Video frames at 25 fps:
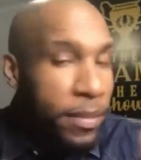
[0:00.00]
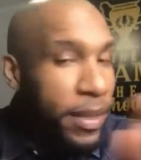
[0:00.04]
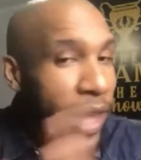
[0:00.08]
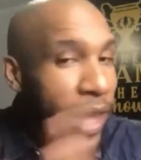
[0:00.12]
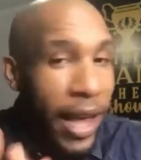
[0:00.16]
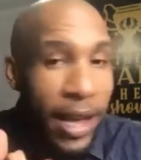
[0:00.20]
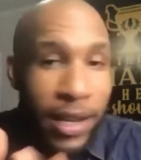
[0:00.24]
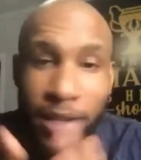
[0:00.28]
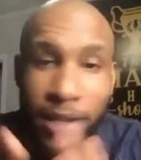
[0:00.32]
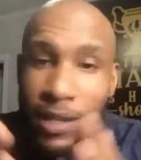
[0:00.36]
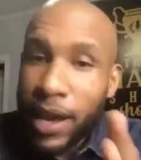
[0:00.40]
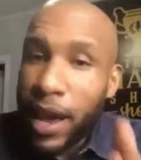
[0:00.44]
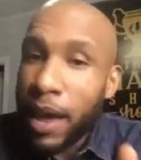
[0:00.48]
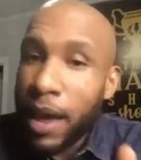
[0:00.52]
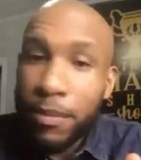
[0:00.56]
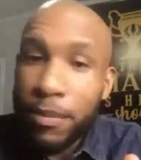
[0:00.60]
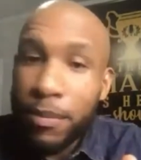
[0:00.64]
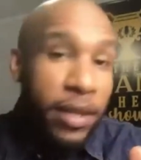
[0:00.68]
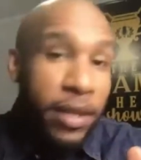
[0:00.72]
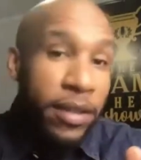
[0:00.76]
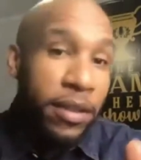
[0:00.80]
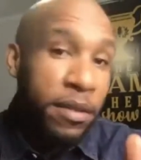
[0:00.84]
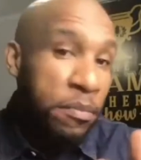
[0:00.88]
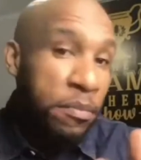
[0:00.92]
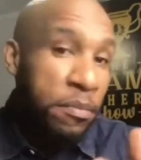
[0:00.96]
Nighttime
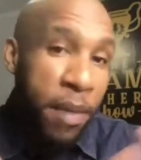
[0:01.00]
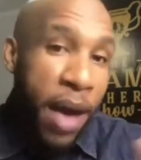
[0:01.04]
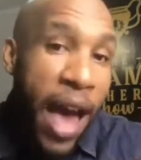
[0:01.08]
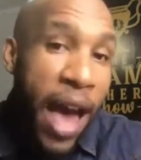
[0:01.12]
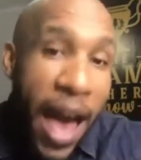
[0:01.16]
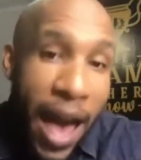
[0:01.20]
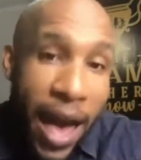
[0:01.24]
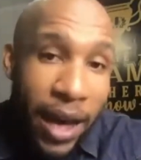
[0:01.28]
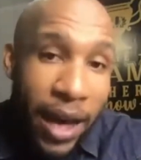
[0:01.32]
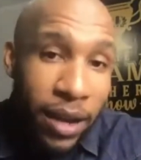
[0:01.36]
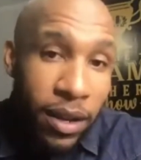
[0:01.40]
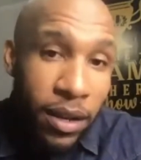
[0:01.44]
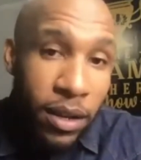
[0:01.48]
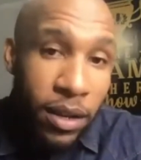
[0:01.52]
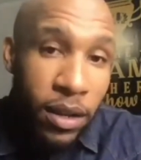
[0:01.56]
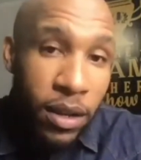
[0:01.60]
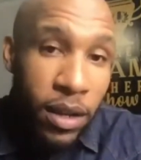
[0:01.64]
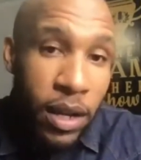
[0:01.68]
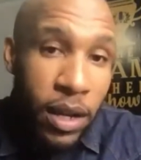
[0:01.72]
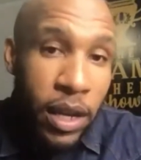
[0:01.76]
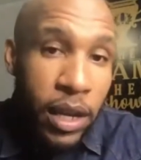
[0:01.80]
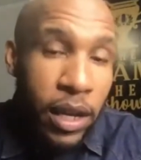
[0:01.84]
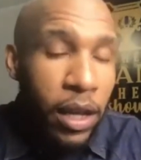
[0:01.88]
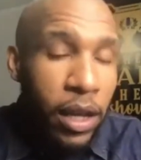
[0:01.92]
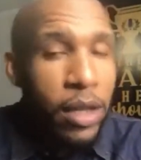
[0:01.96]
isn't bad,
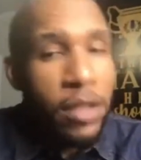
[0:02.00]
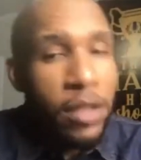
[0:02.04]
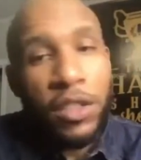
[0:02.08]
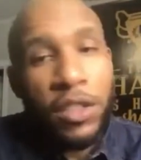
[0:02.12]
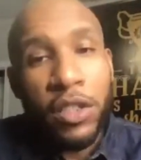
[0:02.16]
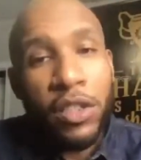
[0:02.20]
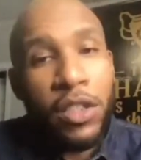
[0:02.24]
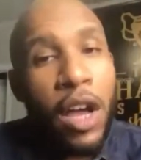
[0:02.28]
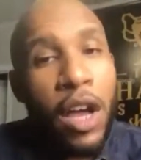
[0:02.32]
it's just